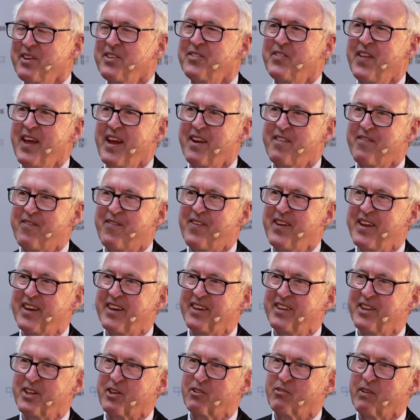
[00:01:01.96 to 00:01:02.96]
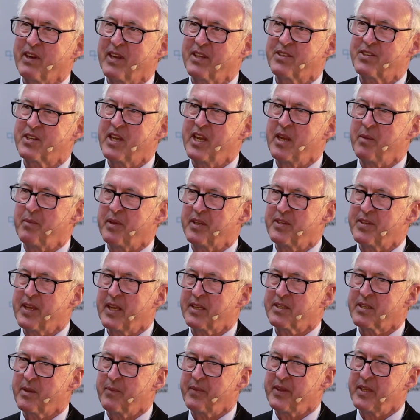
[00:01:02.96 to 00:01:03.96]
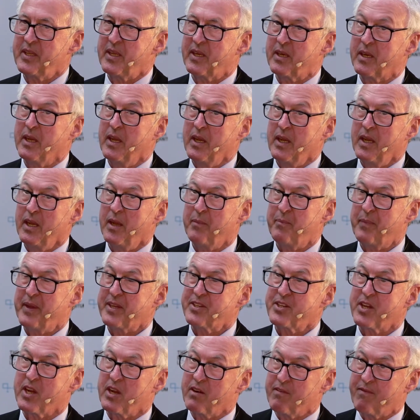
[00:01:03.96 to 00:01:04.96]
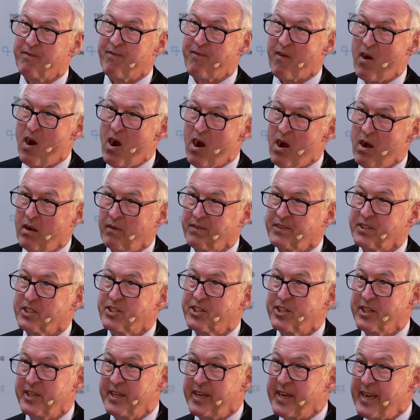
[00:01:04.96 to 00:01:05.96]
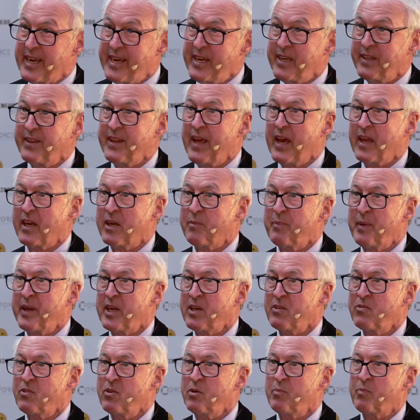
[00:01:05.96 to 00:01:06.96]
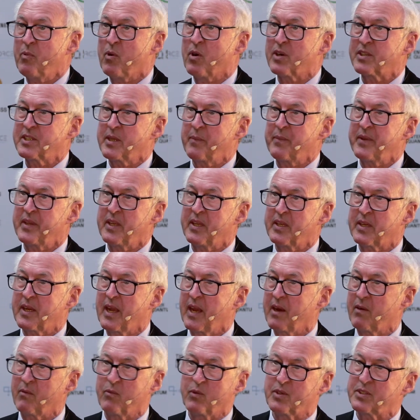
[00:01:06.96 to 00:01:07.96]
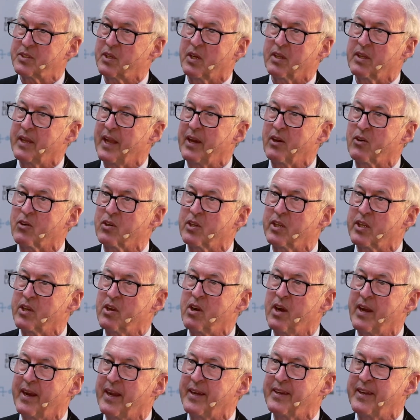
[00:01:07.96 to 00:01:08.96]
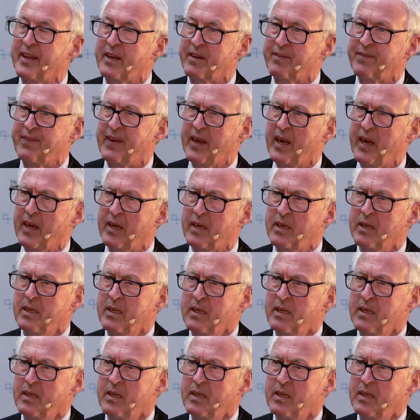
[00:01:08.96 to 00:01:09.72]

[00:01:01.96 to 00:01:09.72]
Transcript: does that fit in the grand scheme? Is that something that it basically evolved to needing that at Ben Group, or something that kind of was early on identified?